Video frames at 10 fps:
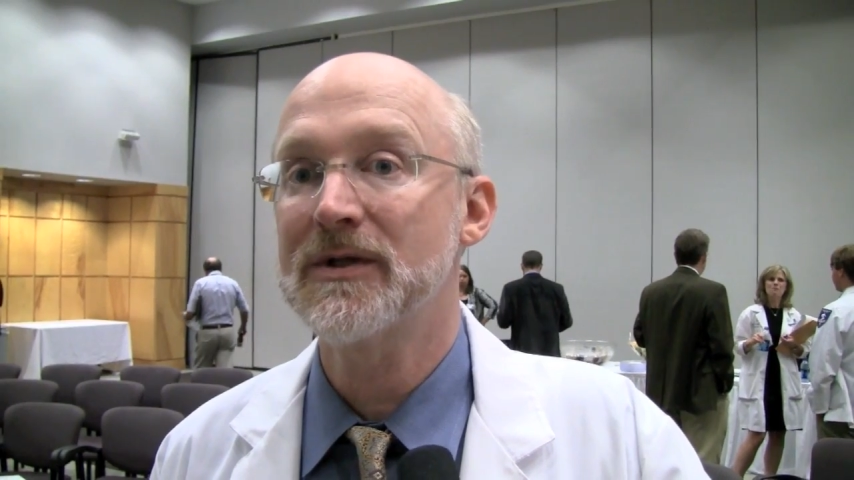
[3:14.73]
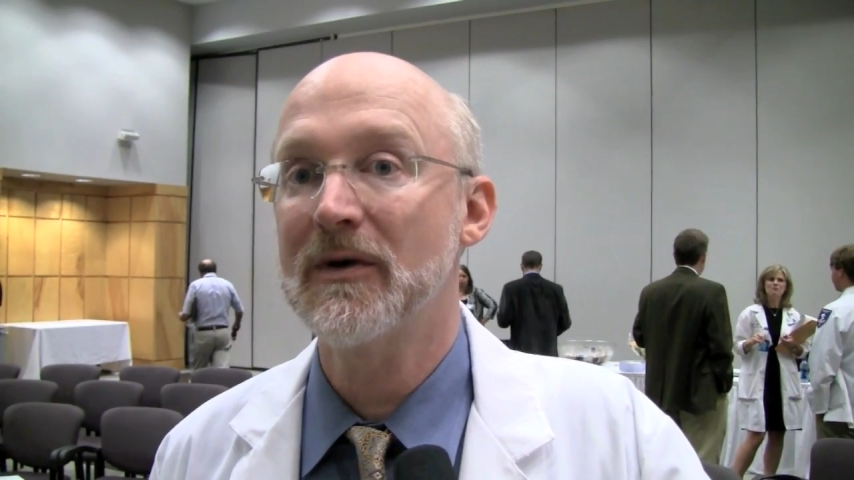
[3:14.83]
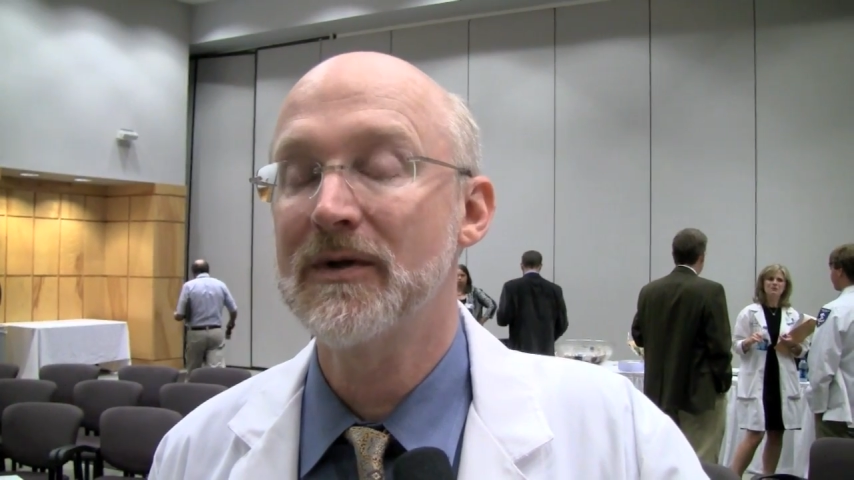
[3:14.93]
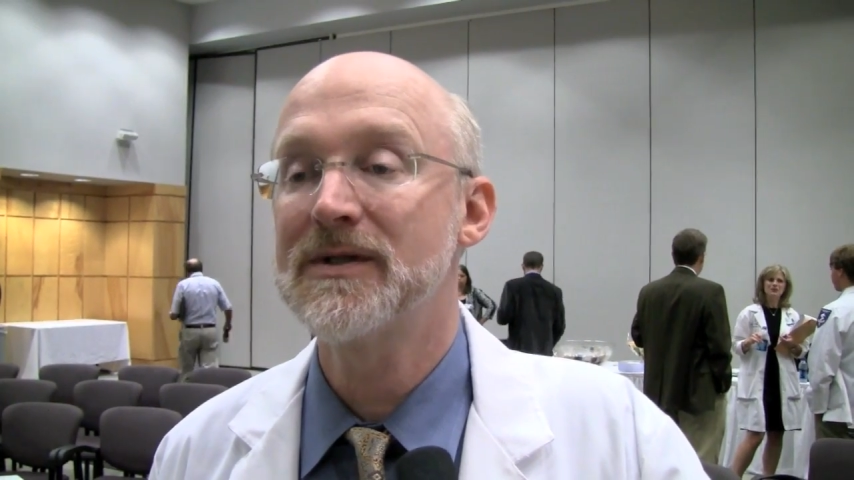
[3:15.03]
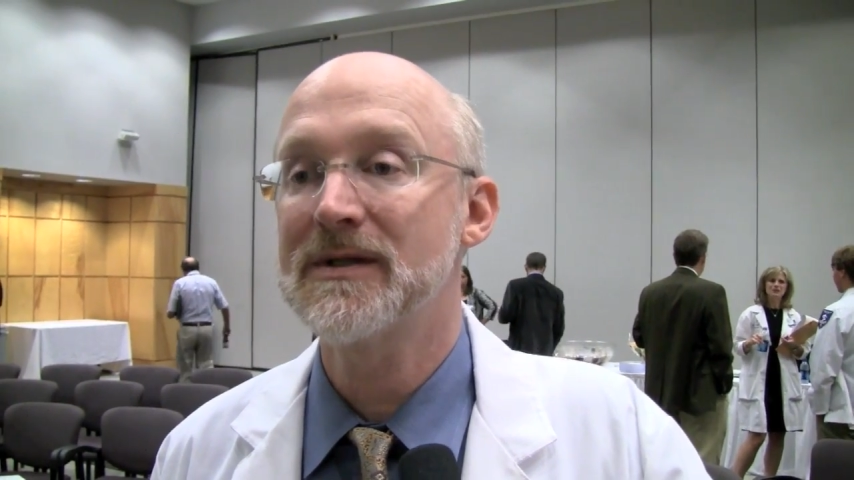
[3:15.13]

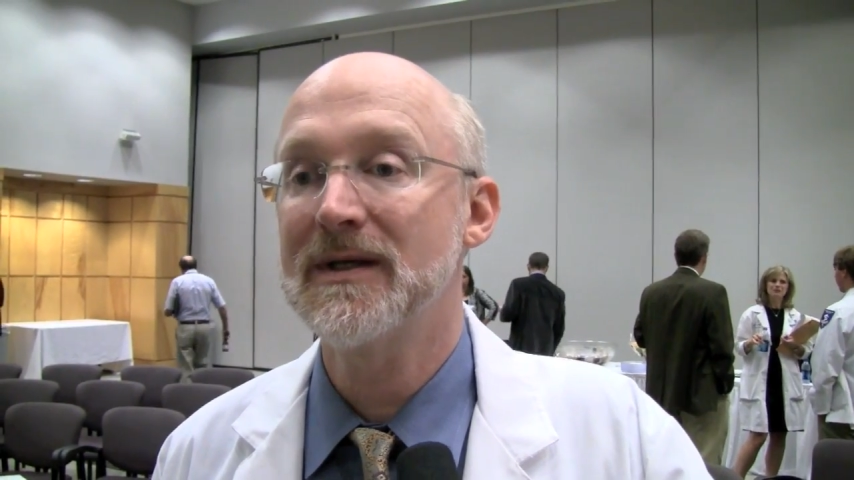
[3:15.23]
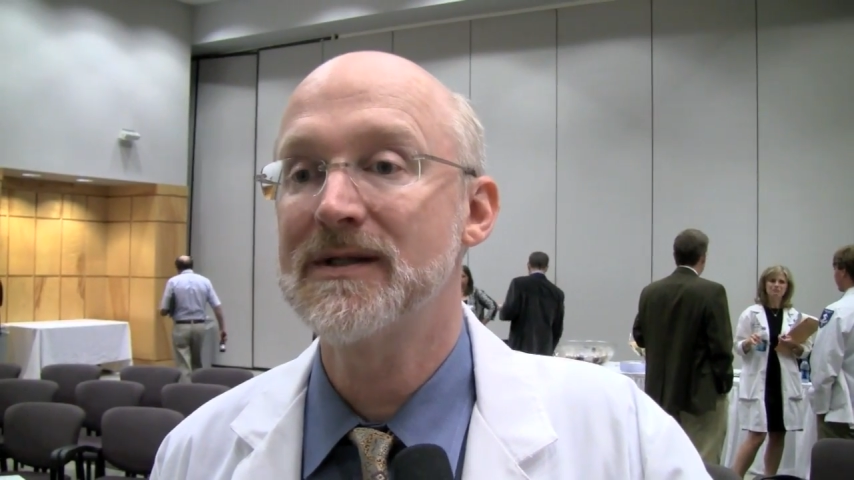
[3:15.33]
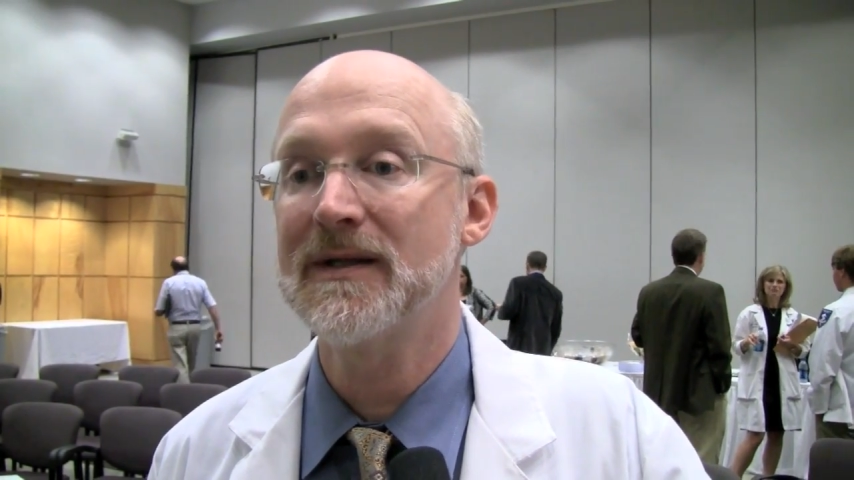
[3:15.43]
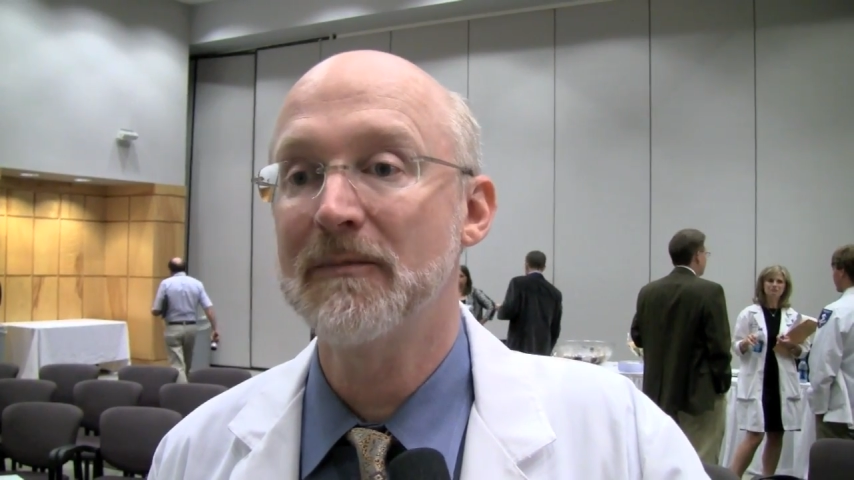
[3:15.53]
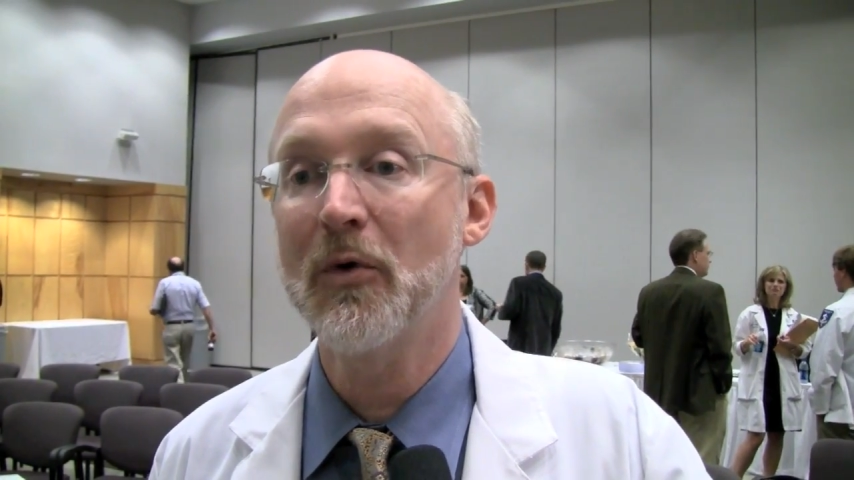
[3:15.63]
So it's
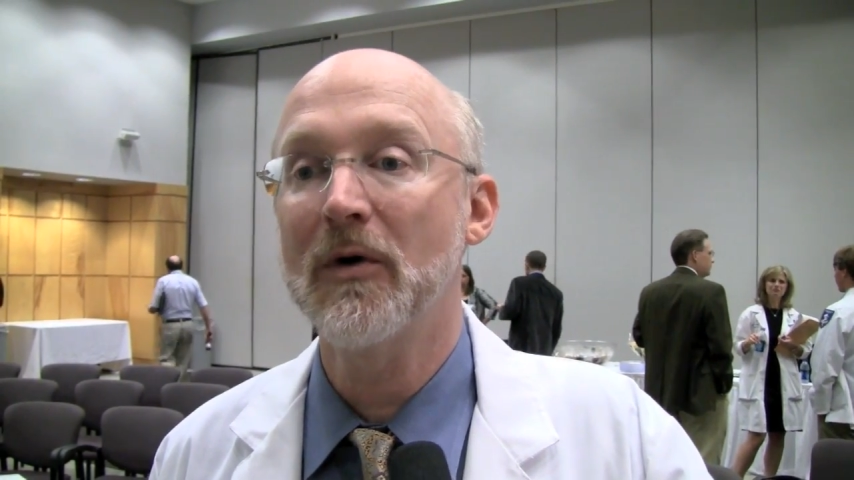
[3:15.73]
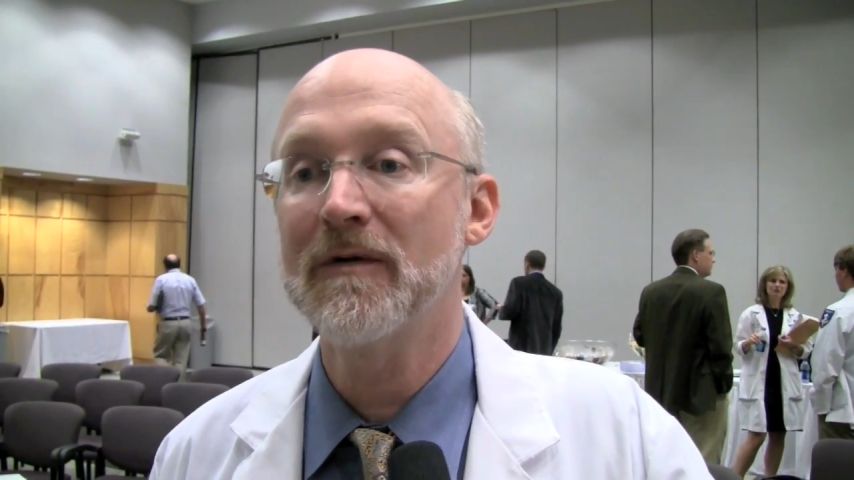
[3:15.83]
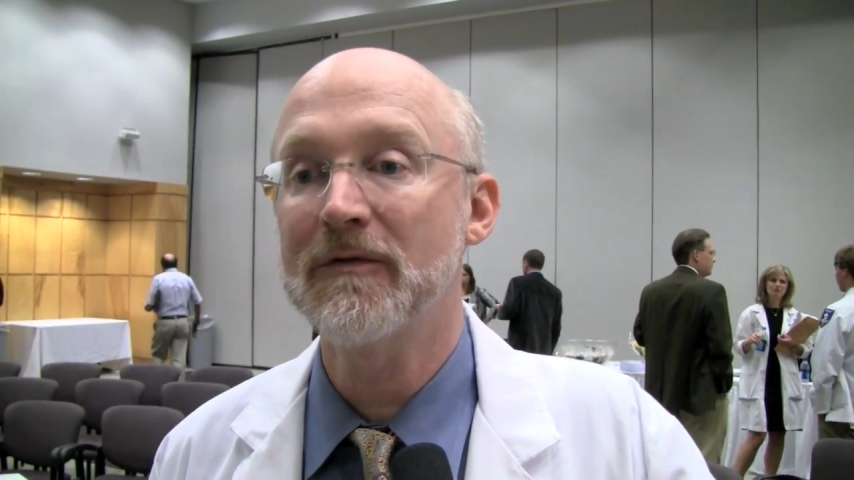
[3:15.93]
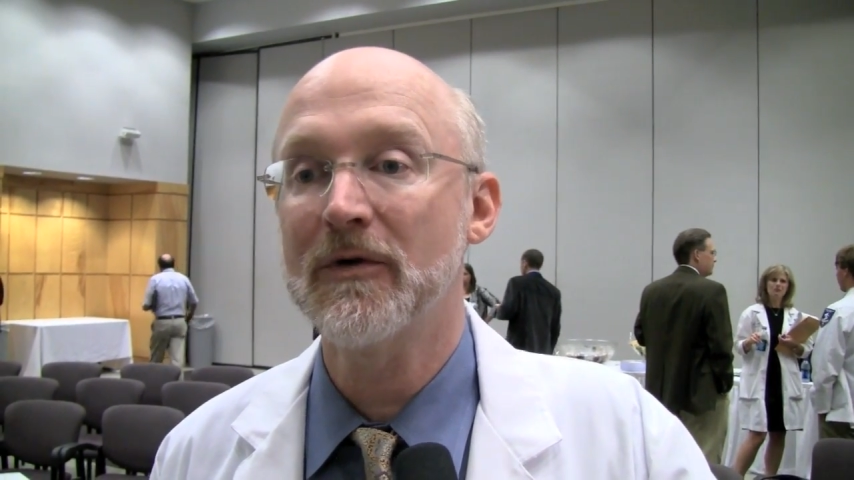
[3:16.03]
it's important